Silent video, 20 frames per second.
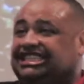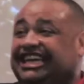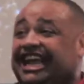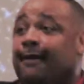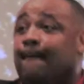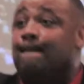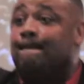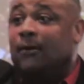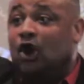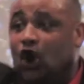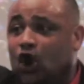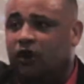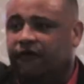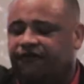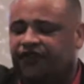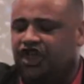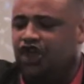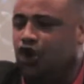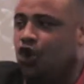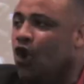shall
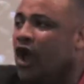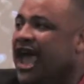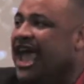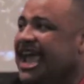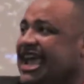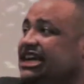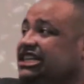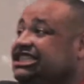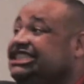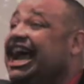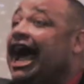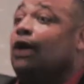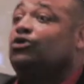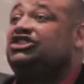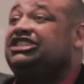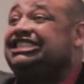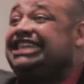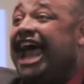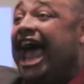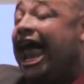move you. It shall
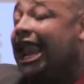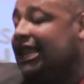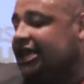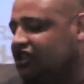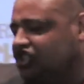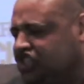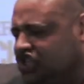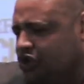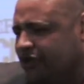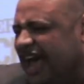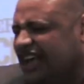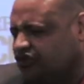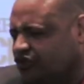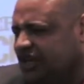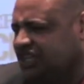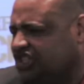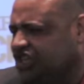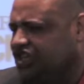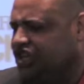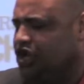challenge you. That's what
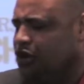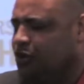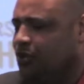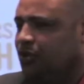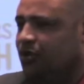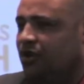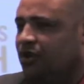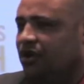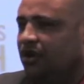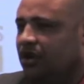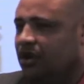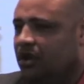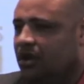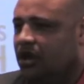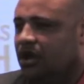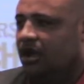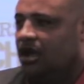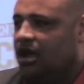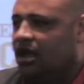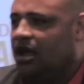it should do.
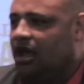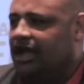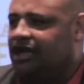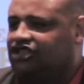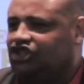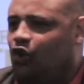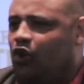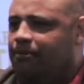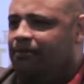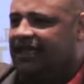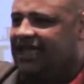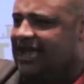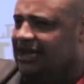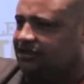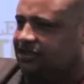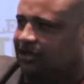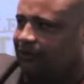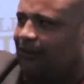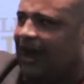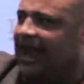And so he
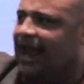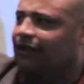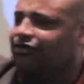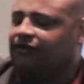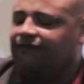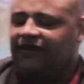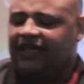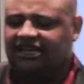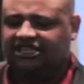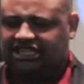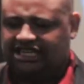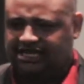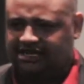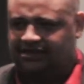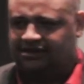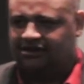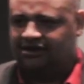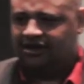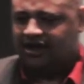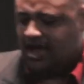begins to write out the vision.
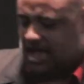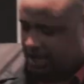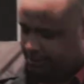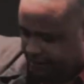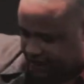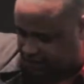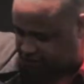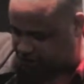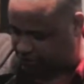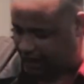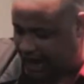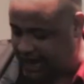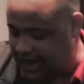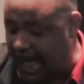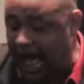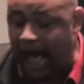He begins to write it